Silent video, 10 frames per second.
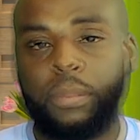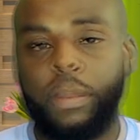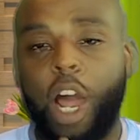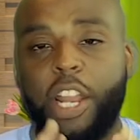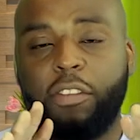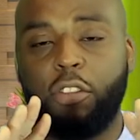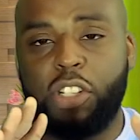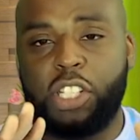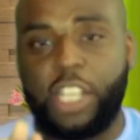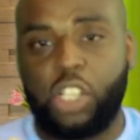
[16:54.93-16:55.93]
Another
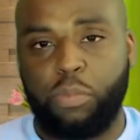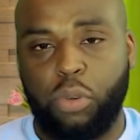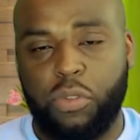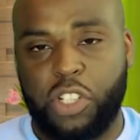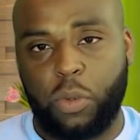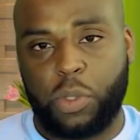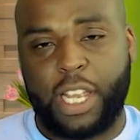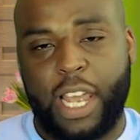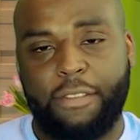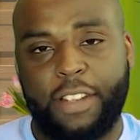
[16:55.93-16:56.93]
recession-proof skill to
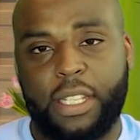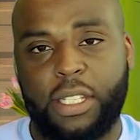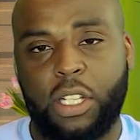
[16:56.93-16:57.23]
have is